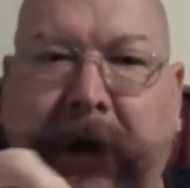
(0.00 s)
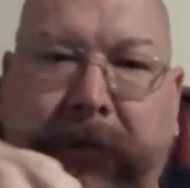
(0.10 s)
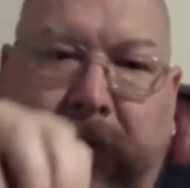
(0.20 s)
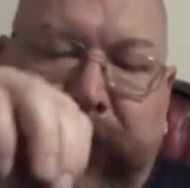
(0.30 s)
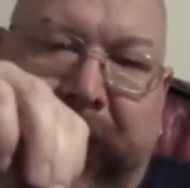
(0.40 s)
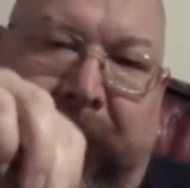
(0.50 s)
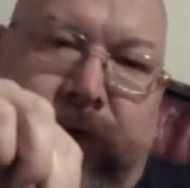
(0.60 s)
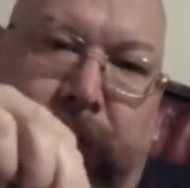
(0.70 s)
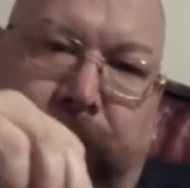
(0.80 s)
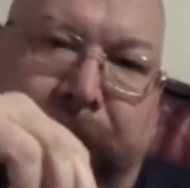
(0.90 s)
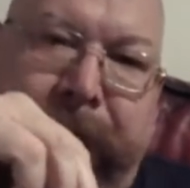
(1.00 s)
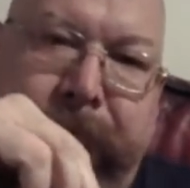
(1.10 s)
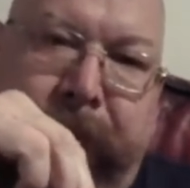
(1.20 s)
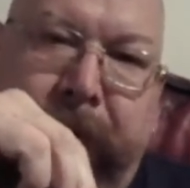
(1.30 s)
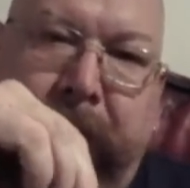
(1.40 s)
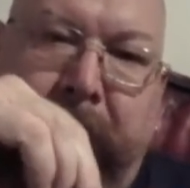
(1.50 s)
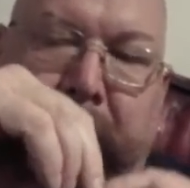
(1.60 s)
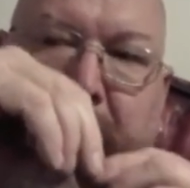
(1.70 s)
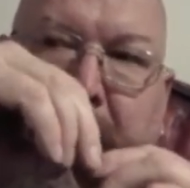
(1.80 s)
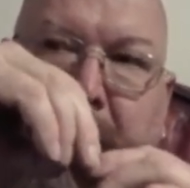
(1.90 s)
because the actual crimp
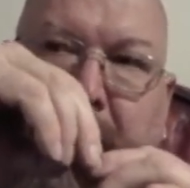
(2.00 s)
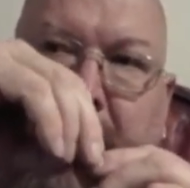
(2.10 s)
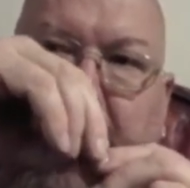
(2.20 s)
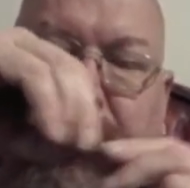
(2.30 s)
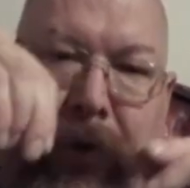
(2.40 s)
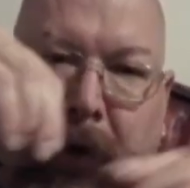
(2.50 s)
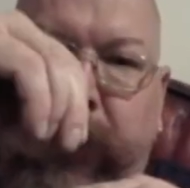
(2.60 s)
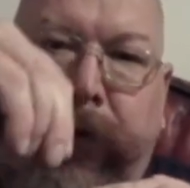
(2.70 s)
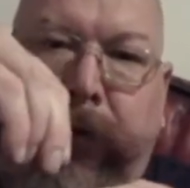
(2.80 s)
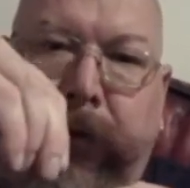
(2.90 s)
had broken.